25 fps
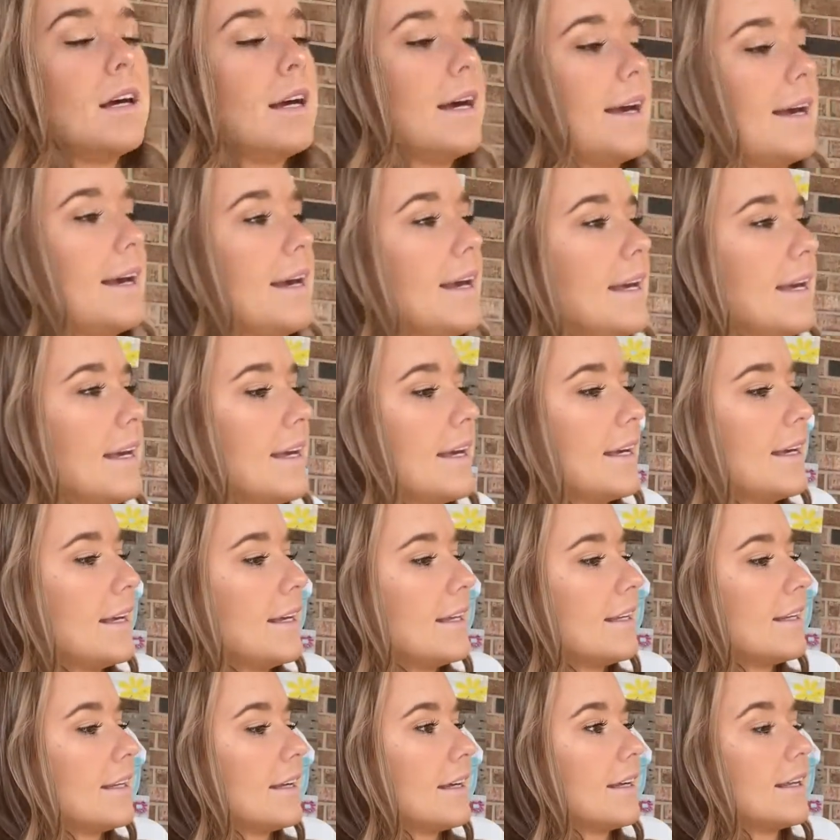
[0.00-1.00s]

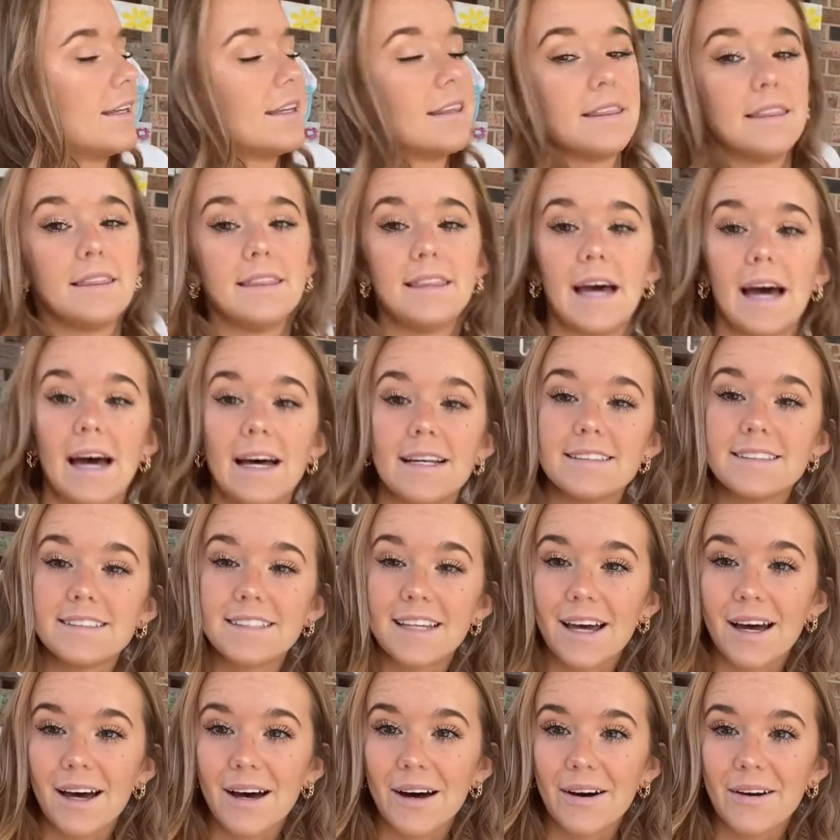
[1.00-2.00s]
And that's
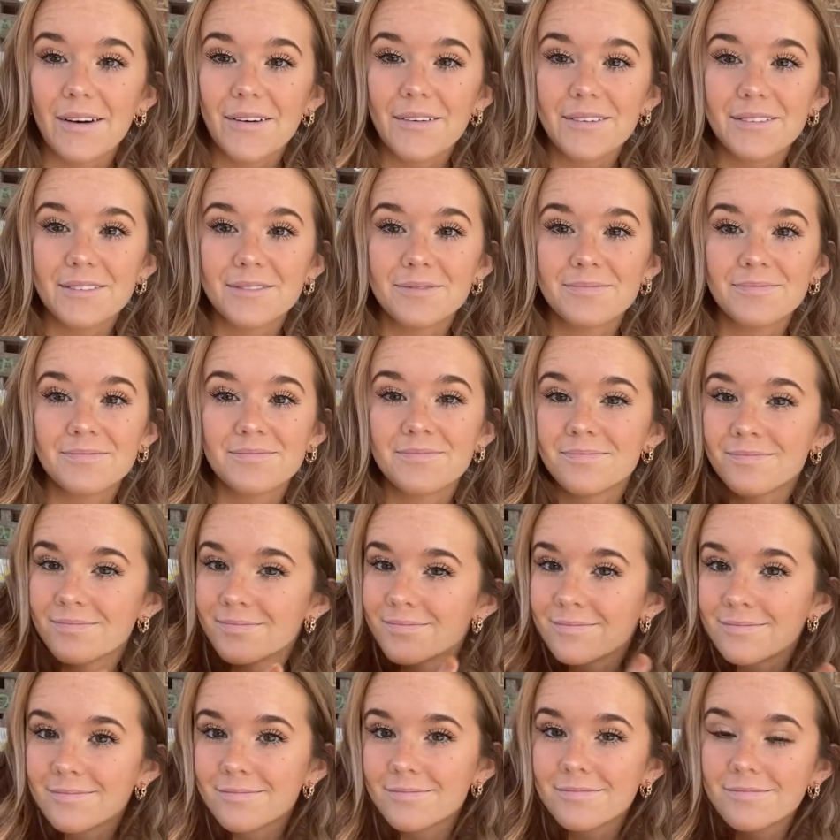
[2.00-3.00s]
how
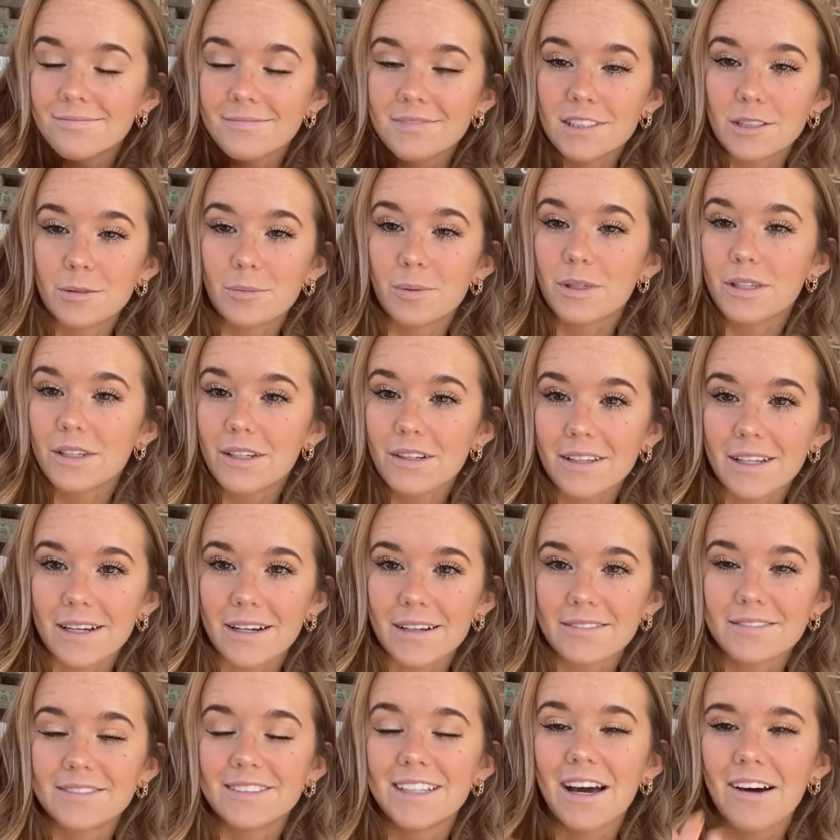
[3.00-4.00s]
you put it on there.
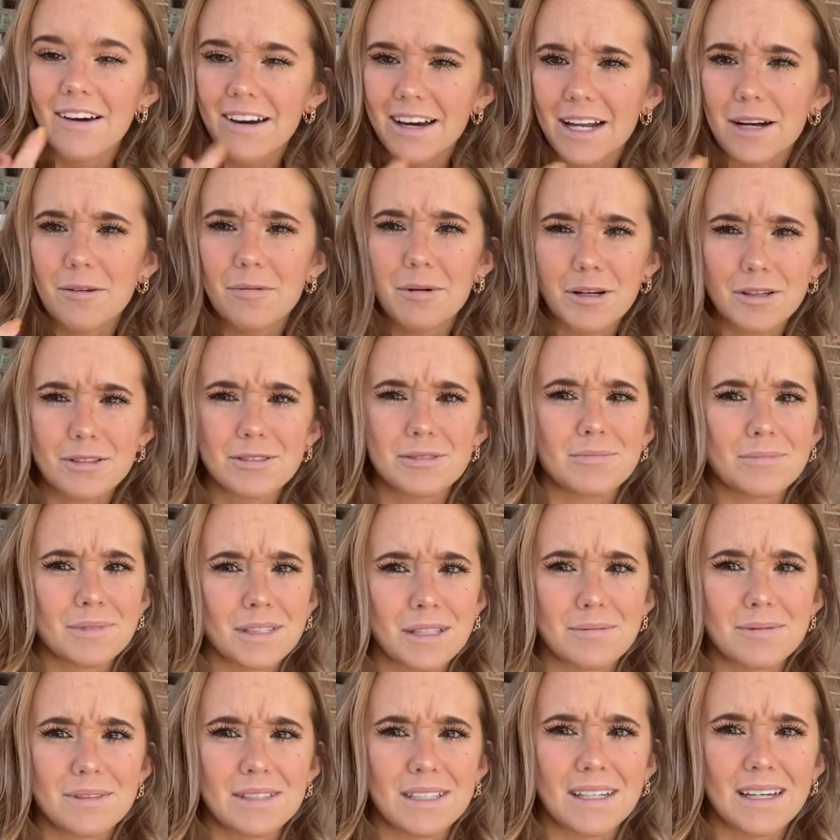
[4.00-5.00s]
Now I gotta put on some
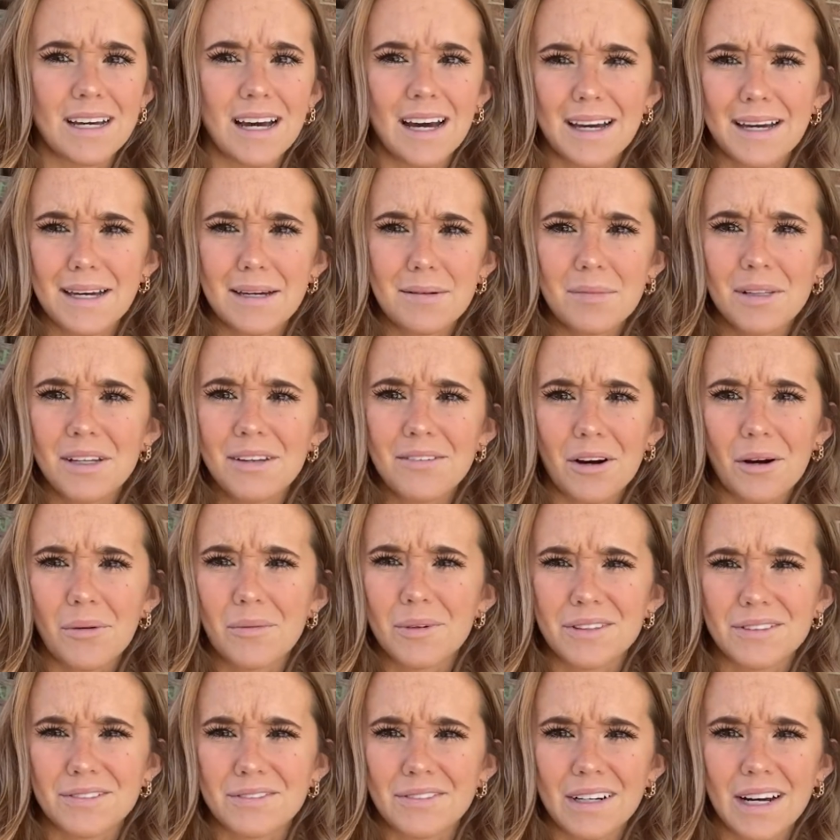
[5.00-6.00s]
lipstick. I can't believe I
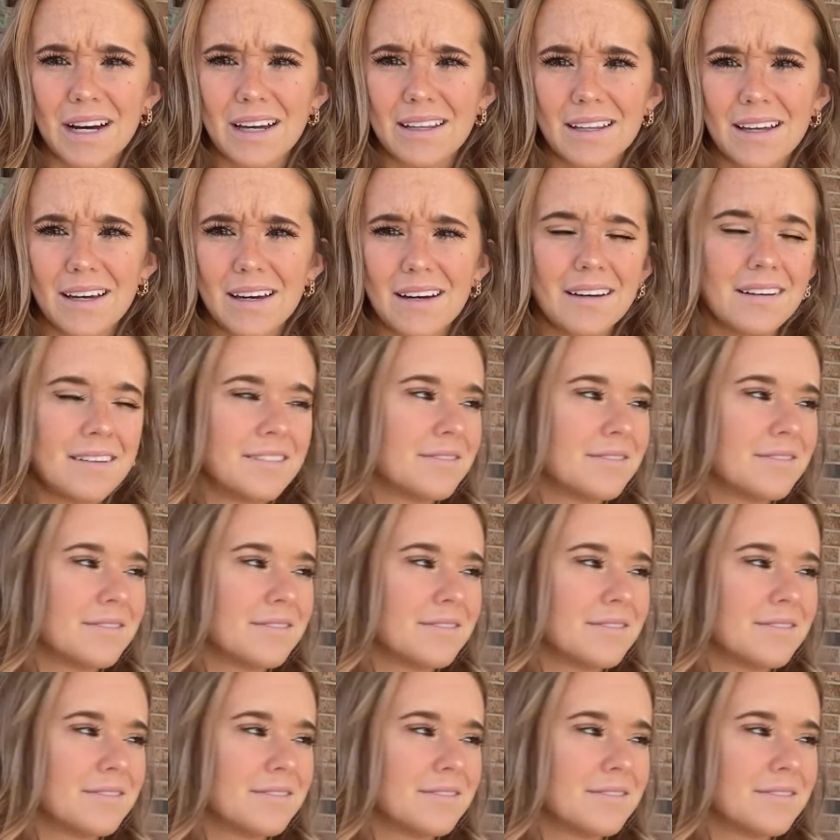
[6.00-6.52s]
almost forgot that.